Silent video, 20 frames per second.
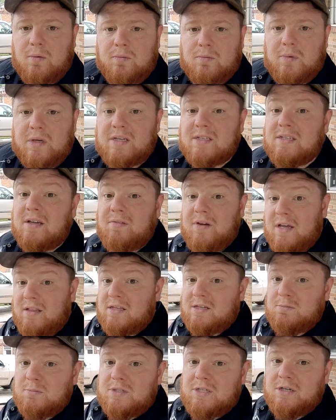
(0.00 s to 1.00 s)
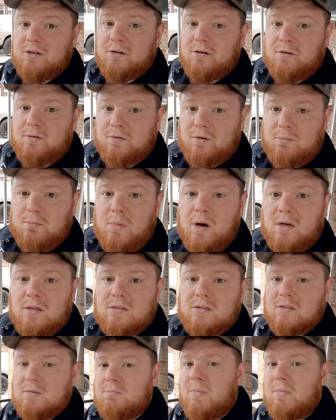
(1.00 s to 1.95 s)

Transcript: because I've had this material for months,